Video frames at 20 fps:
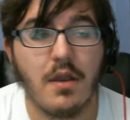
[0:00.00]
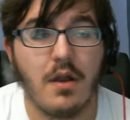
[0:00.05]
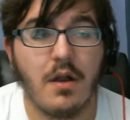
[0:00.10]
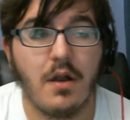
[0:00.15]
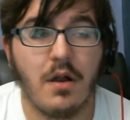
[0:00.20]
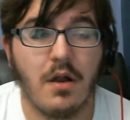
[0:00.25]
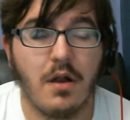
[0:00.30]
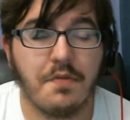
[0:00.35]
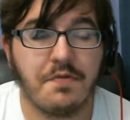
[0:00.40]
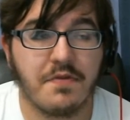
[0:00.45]

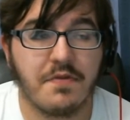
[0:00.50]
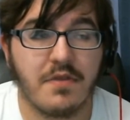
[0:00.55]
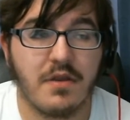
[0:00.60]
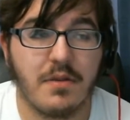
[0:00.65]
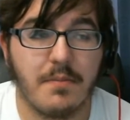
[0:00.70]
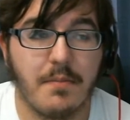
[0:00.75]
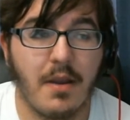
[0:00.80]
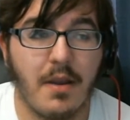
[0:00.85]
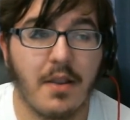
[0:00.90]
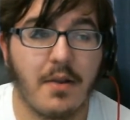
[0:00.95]
instead
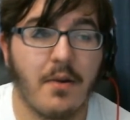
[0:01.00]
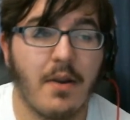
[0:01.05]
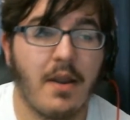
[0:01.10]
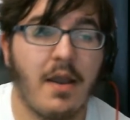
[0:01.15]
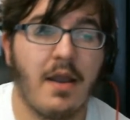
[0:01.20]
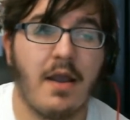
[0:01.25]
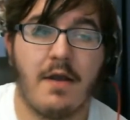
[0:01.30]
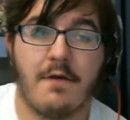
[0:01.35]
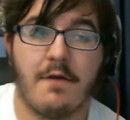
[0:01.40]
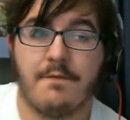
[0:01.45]
of
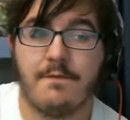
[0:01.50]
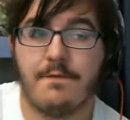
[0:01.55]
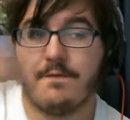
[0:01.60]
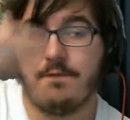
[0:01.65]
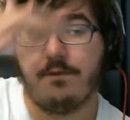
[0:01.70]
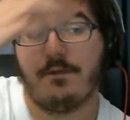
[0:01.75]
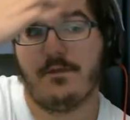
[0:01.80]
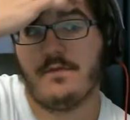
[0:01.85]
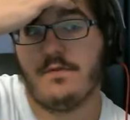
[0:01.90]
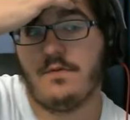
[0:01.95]
Minecraft,
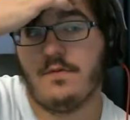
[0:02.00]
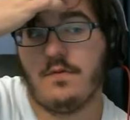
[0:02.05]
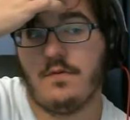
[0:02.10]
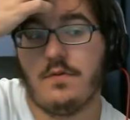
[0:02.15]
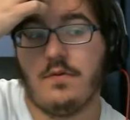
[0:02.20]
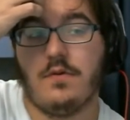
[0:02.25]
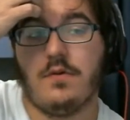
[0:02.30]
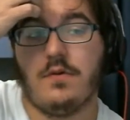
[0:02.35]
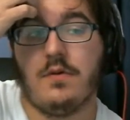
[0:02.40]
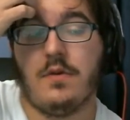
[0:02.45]

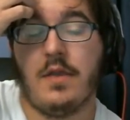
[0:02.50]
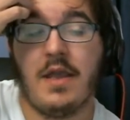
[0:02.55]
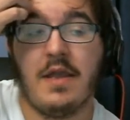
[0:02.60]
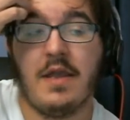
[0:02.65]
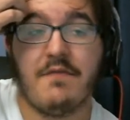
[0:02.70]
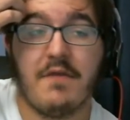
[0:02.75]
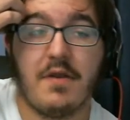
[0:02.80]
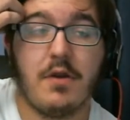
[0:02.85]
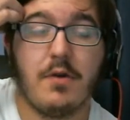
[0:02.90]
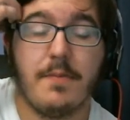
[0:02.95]
like,
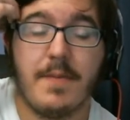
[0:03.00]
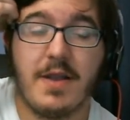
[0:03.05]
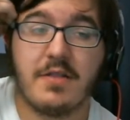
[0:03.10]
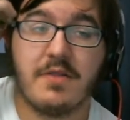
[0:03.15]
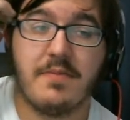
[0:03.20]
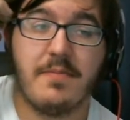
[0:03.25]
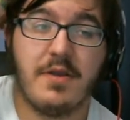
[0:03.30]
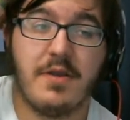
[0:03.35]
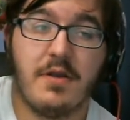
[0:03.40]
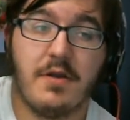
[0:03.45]
if I go back
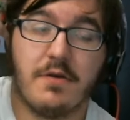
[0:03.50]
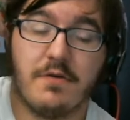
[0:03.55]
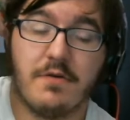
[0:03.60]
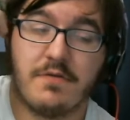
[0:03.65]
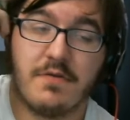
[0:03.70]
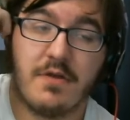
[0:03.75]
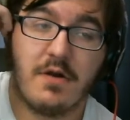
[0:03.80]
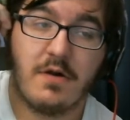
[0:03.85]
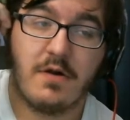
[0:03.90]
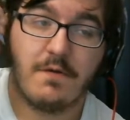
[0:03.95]
to my younger
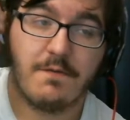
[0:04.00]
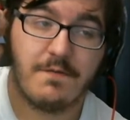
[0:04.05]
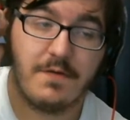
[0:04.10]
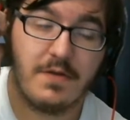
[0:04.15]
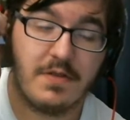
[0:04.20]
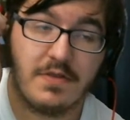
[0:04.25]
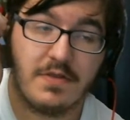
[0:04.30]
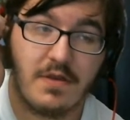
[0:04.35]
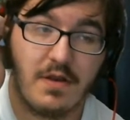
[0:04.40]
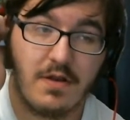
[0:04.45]
self
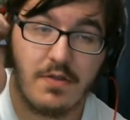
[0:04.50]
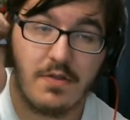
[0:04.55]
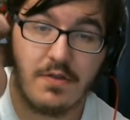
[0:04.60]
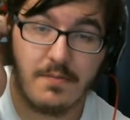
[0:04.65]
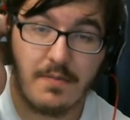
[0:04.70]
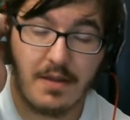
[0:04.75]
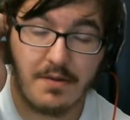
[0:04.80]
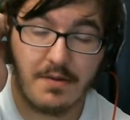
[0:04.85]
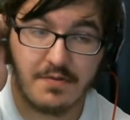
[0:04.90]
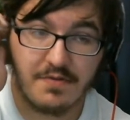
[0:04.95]
and tell
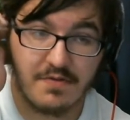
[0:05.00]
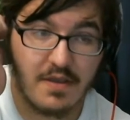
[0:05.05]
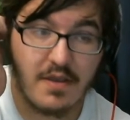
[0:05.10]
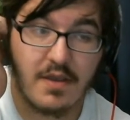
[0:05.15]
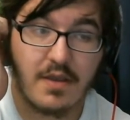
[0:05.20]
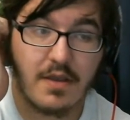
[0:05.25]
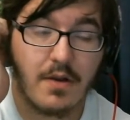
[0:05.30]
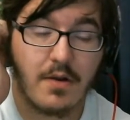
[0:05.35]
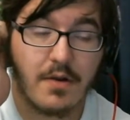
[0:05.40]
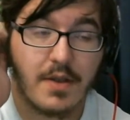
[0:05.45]
him, I would
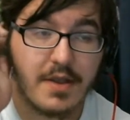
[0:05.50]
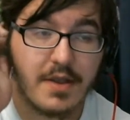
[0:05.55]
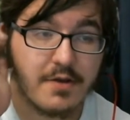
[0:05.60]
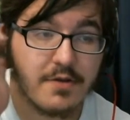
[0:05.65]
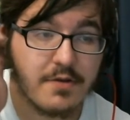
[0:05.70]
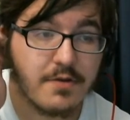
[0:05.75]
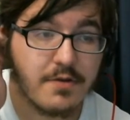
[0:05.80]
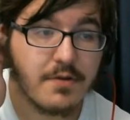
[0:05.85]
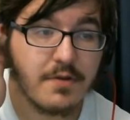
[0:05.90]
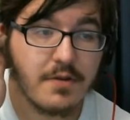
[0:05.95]
say, okay,
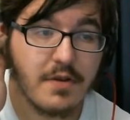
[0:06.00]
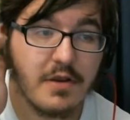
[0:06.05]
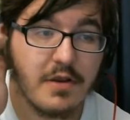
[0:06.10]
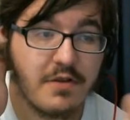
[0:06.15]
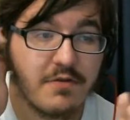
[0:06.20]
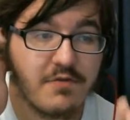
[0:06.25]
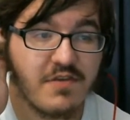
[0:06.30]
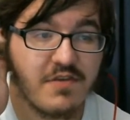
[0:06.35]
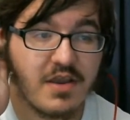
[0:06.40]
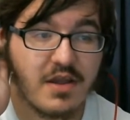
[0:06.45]
dude, here's
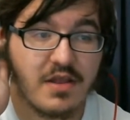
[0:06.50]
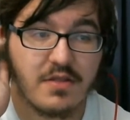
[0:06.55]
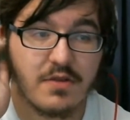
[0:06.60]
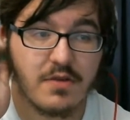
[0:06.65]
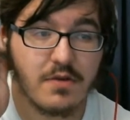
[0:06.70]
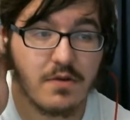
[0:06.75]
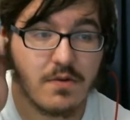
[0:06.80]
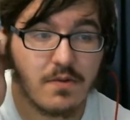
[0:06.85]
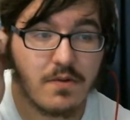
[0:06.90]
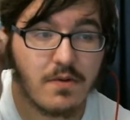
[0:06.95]
what you gotta
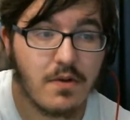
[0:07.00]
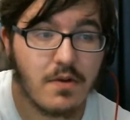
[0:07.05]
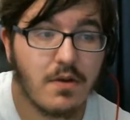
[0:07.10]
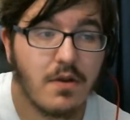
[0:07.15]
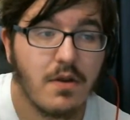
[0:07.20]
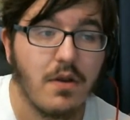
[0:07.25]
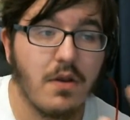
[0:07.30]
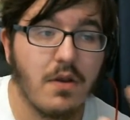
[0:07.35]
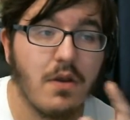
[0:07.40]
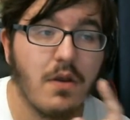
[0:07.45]
do.
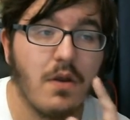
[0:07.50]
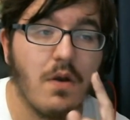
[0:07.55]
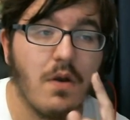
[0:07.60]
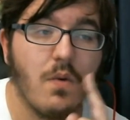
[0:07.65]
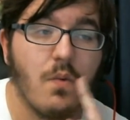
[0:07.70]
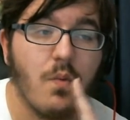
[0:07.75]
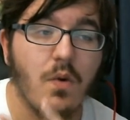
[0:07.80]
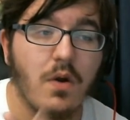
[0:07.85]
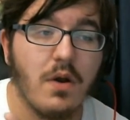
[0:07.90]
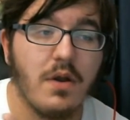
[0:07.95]

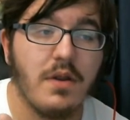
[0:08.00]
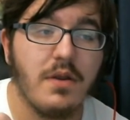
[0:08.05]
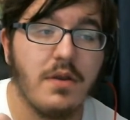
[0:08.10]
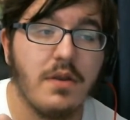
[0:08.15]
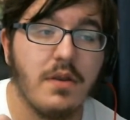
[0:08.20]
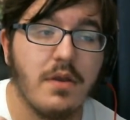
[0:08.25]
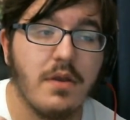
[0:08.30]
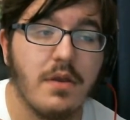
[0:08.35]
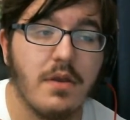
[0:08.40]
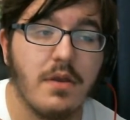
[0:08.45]

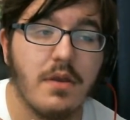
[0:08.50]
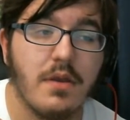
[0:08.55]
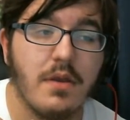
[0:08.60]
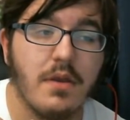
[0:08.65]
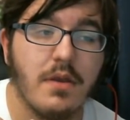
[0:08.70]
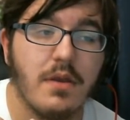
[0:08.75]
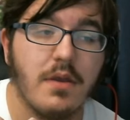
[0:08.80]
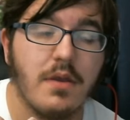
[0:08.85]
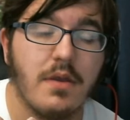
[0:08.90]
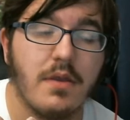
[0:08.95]
1,
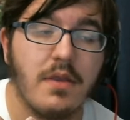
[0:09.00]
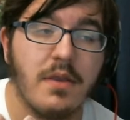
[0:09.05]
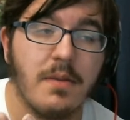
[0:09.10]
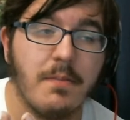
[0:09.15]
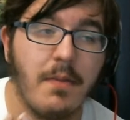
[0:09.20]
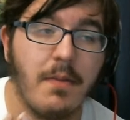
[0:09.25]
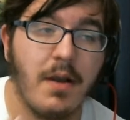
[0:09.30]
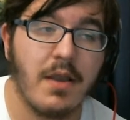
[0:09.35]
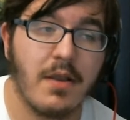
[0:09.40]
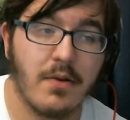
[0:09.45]
get
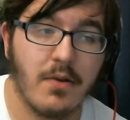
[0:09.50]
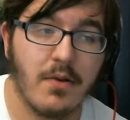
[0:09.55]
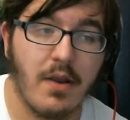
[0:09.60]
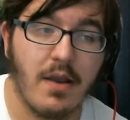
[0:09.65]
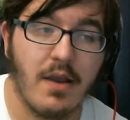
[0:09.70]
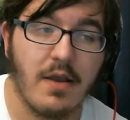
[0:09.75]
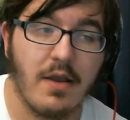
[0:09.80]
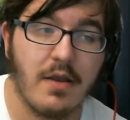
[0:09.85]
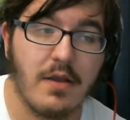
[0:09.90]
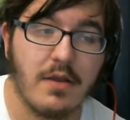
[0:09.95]

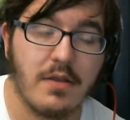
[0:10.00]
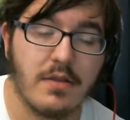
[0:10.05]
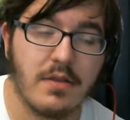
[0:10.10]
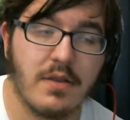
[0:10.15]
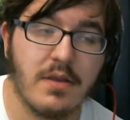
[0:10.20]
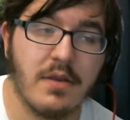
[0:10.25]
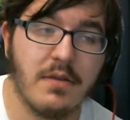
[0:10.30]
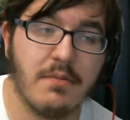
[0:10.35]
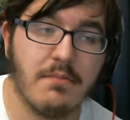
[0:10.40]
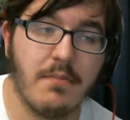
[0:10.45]
Minecraft.
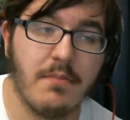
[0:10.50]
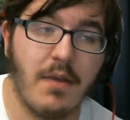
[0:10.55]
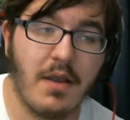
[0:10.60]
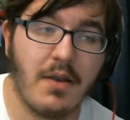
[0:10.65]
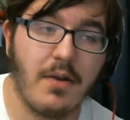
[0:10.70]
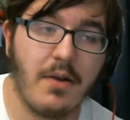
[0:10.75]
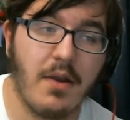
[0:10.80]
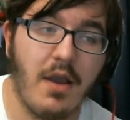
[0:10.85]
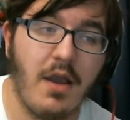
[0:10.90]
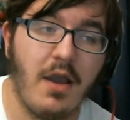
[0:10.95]
Get
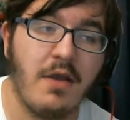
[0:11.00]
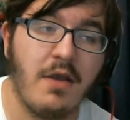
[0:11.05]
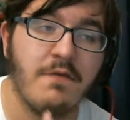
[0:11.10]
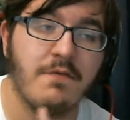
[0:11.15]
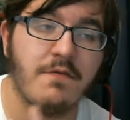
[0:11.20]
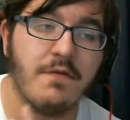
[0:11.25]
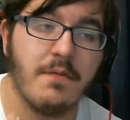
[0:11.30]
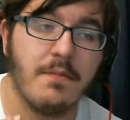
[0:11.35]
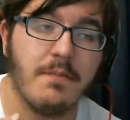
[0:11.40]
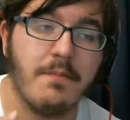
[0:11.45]
Minecraft,
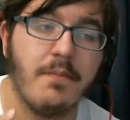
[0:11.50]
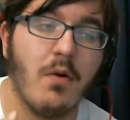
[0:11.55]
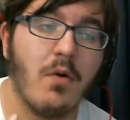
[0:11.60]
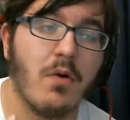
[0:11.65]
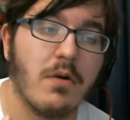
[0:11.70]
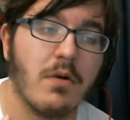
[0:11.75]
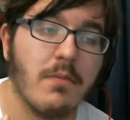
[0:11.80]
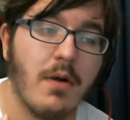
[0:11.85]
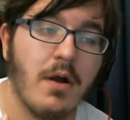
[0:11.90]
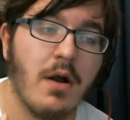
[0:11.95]

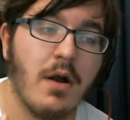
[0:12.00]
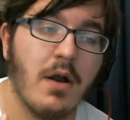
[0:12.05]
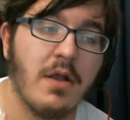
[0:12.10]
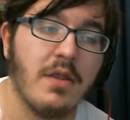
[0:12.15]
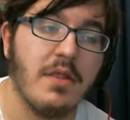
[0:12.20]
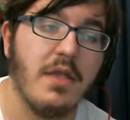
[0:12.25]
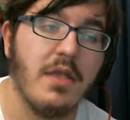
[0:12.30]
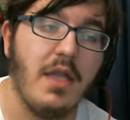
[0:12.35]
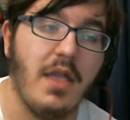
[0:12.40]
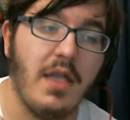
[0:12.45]

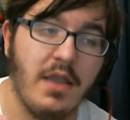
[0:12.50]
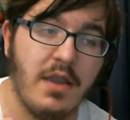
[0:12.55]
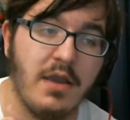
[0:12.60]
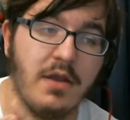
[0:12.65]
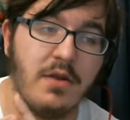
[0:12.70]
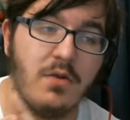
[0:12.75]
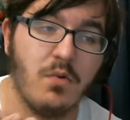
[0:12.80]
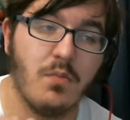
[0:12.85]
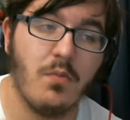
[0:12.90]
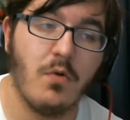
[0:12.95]
Pokemon,
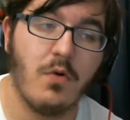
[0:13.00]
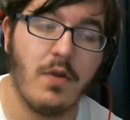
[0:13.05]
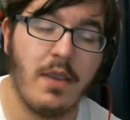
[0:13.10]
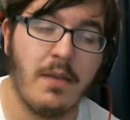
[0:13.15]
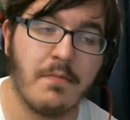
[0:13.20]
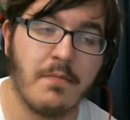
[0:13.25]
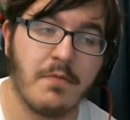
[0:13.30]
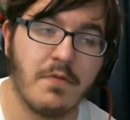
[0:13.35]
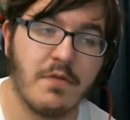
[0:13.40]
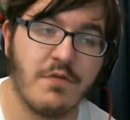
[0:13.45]
and normal
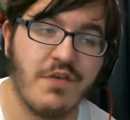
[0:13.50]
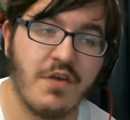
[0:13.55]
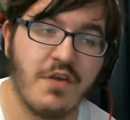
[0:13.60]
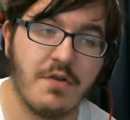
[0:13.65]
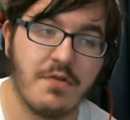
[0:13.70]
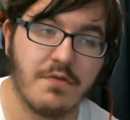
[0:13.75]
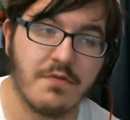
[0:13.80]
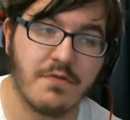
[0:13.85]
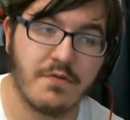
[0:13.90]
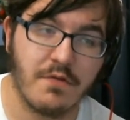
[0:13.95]
games on the
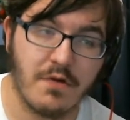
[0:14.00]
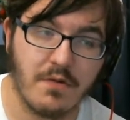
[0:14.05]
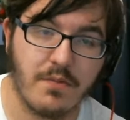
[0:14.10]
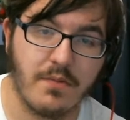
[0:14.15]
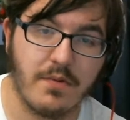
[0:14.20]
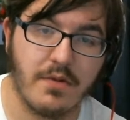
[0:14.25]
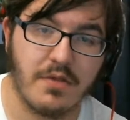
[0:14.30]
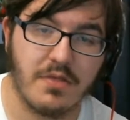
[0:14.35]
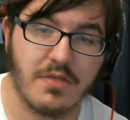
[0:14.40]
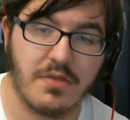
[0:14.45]
channel to start
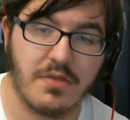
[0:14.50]
with.